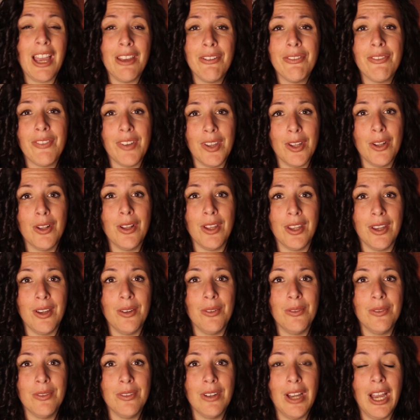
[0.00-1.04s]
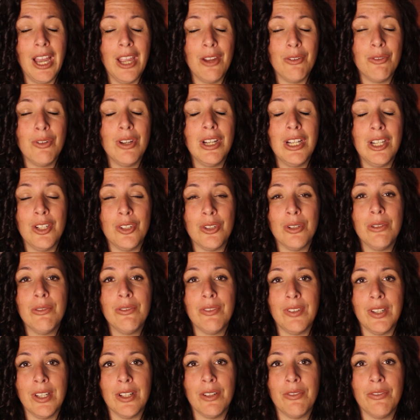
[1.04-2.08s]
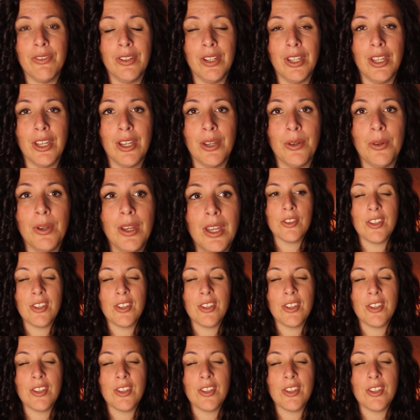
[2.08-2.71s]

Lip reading: I feel you. I really do feel for you.